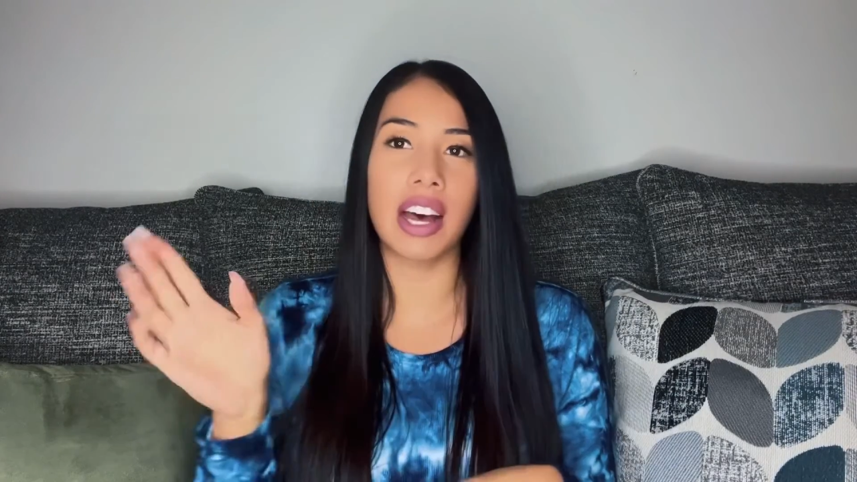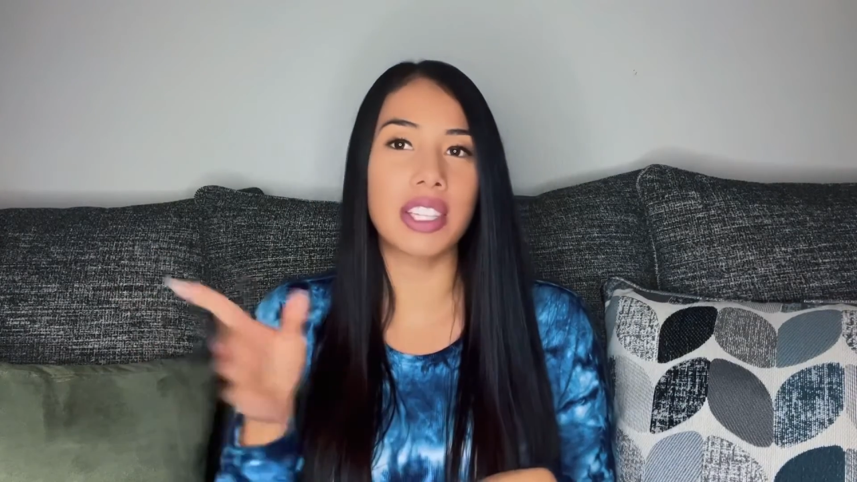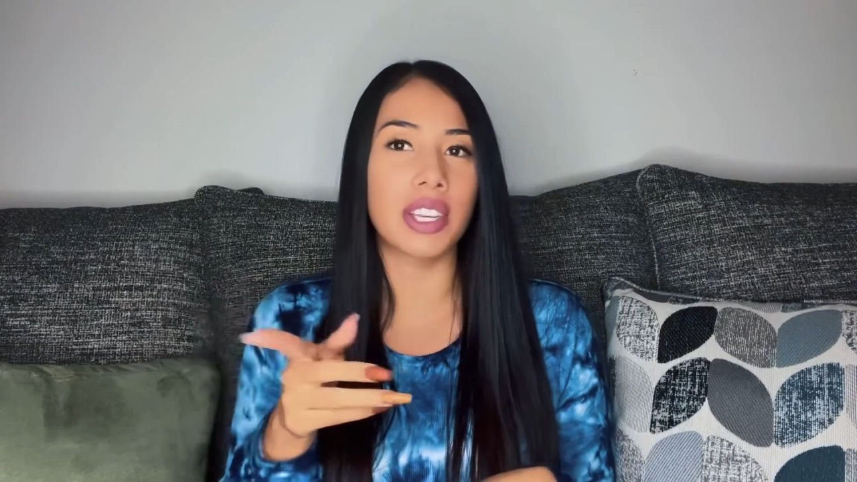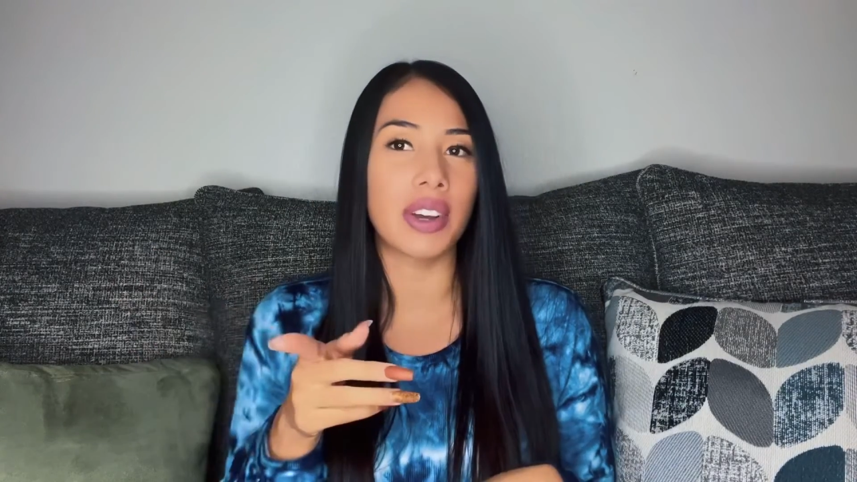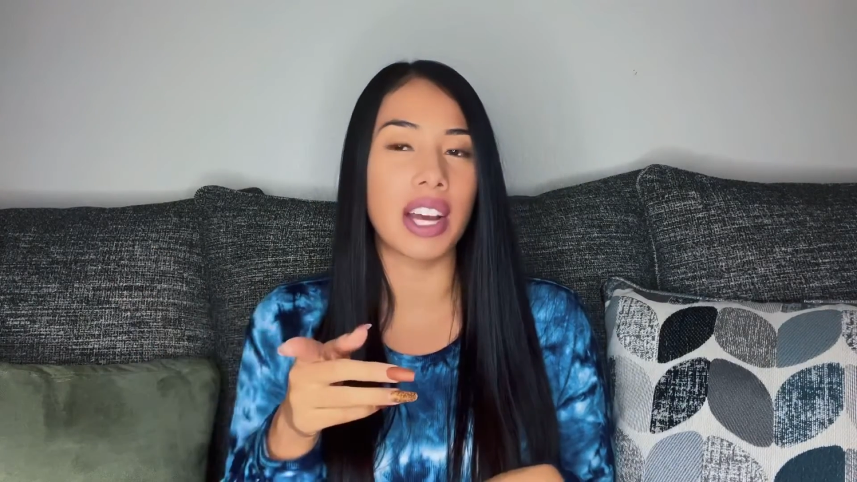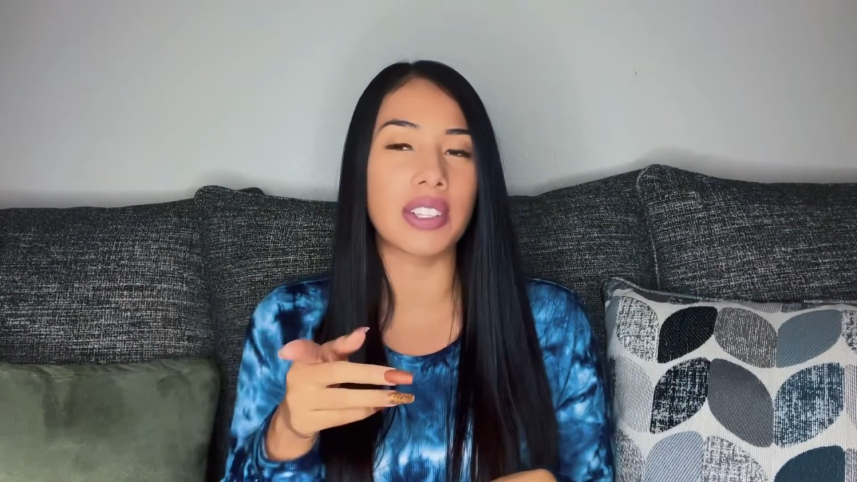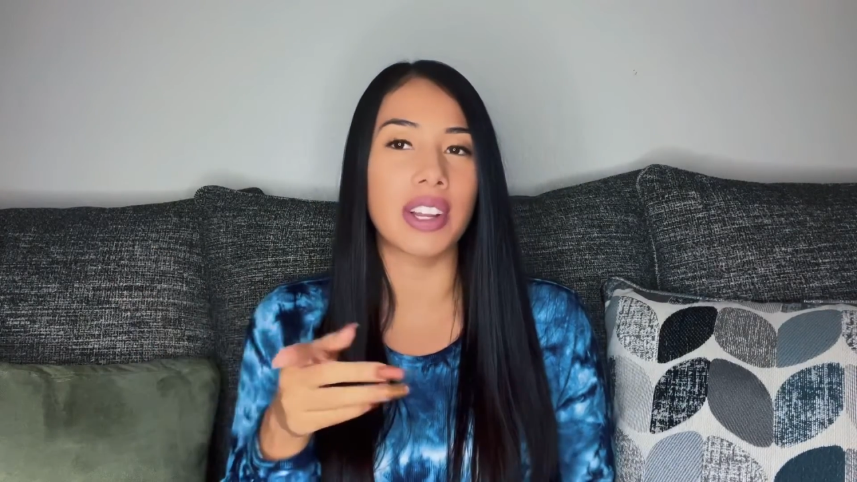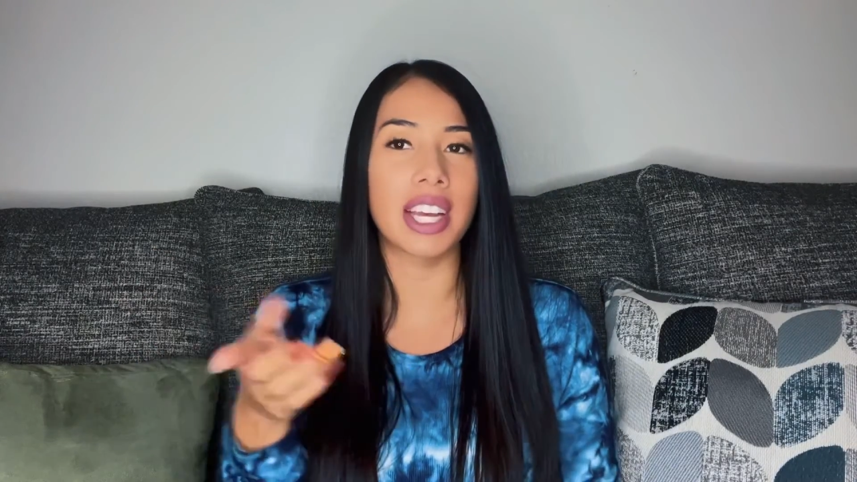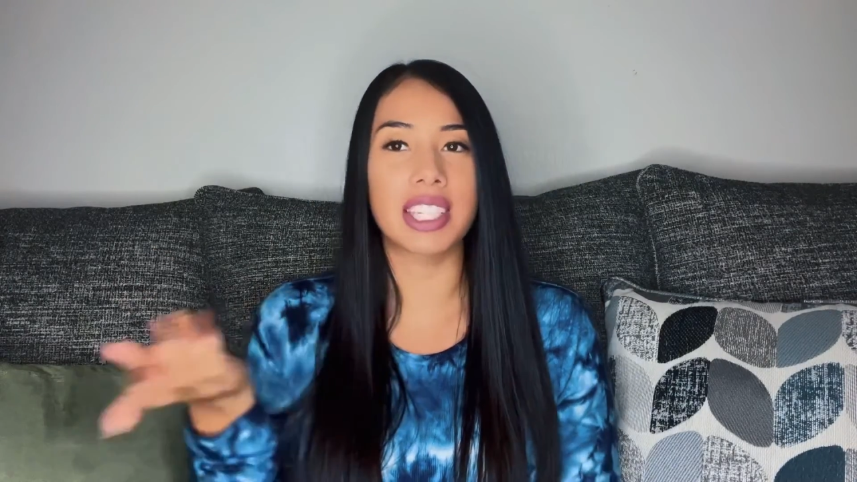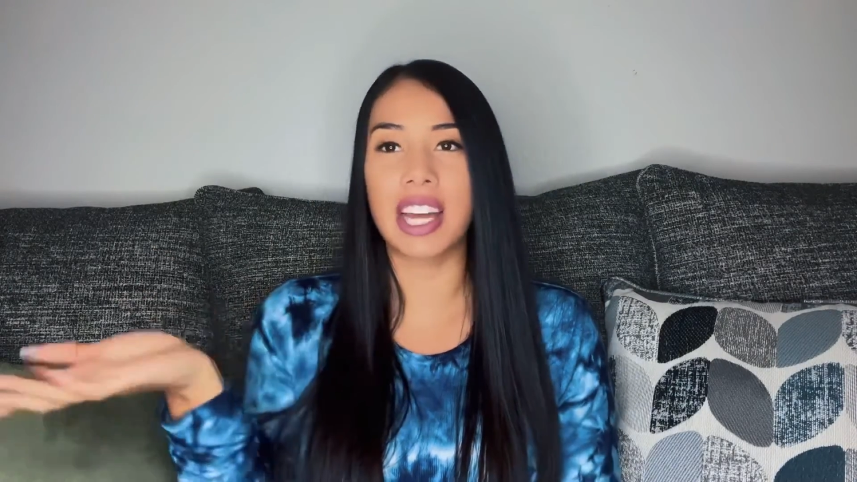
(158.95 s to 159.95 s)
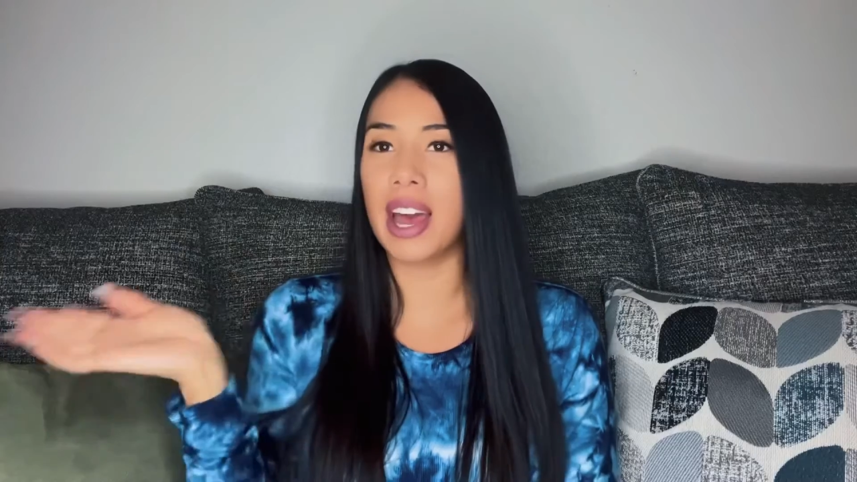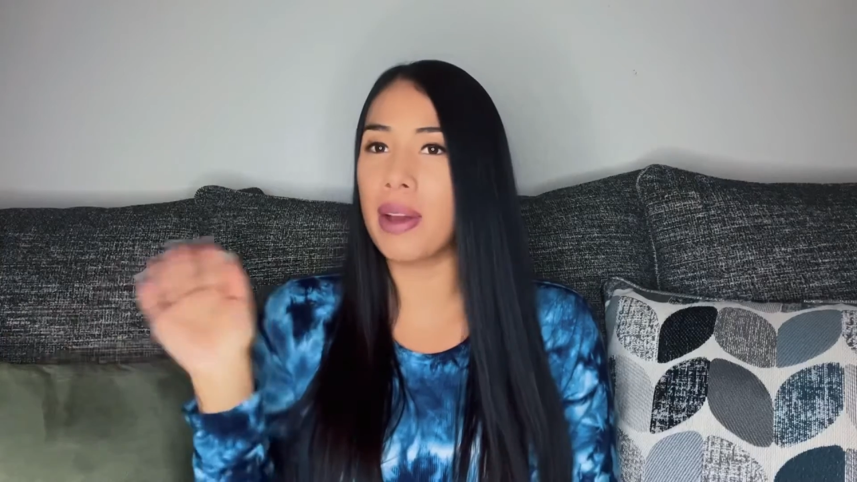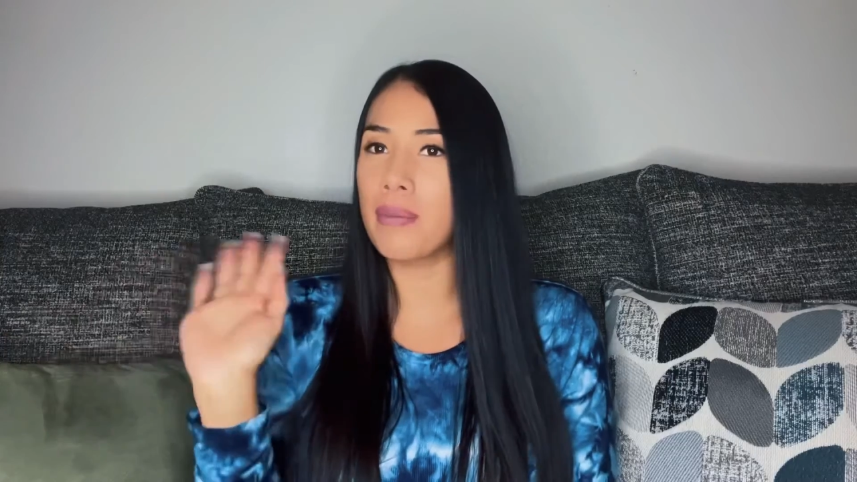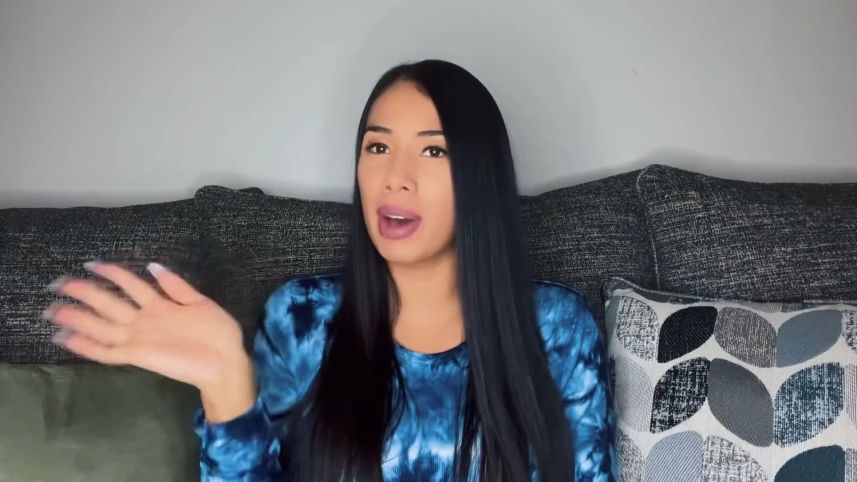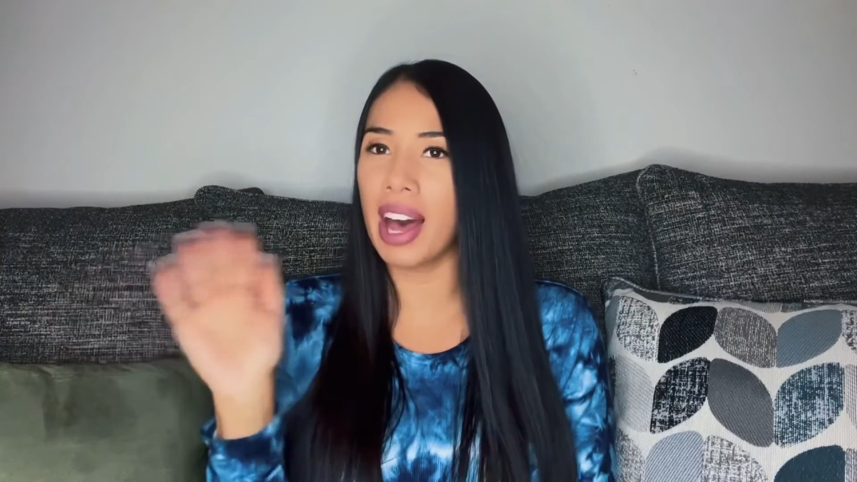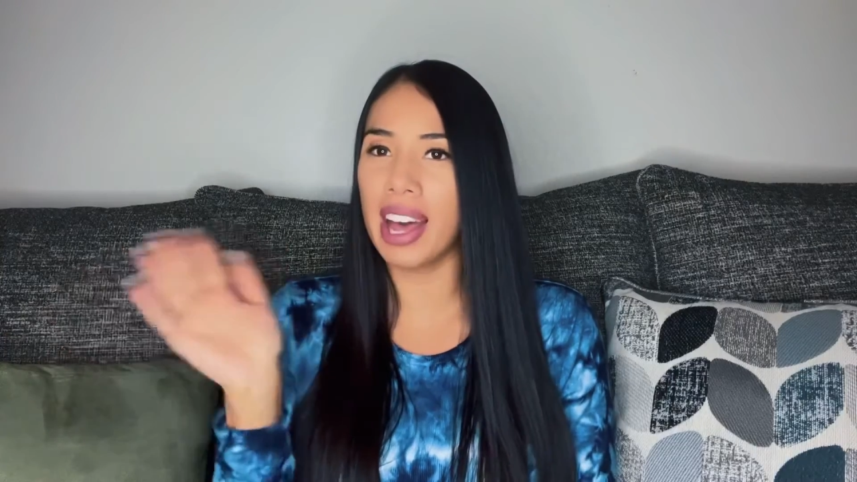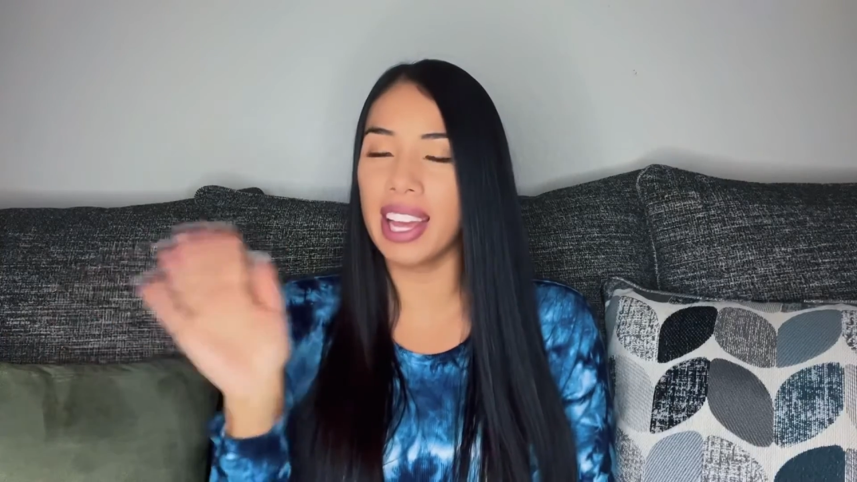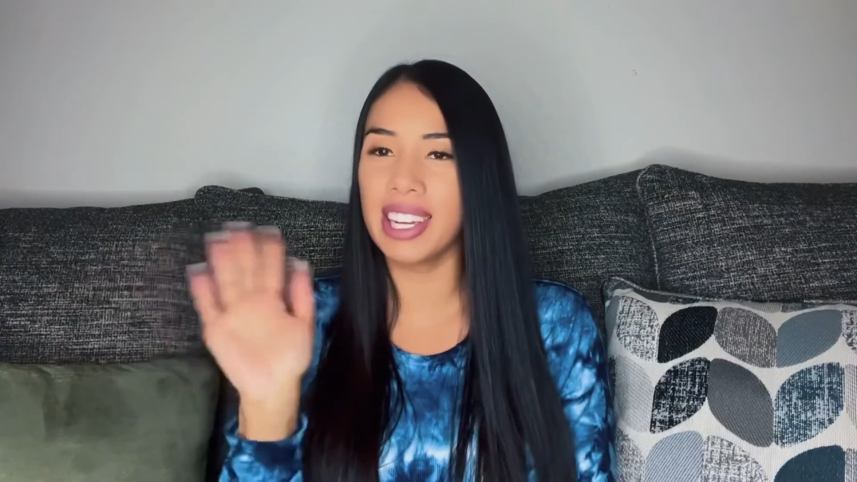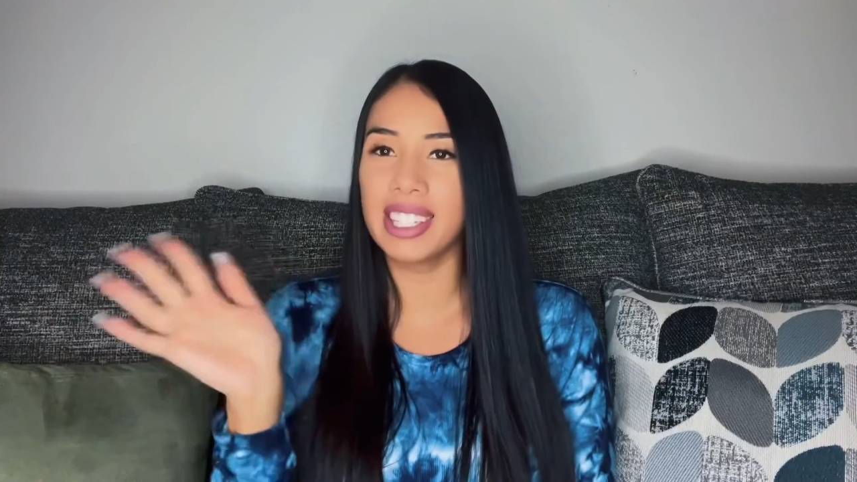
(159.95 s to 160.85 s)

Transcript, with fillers: I'll see you guys all next time. Bye!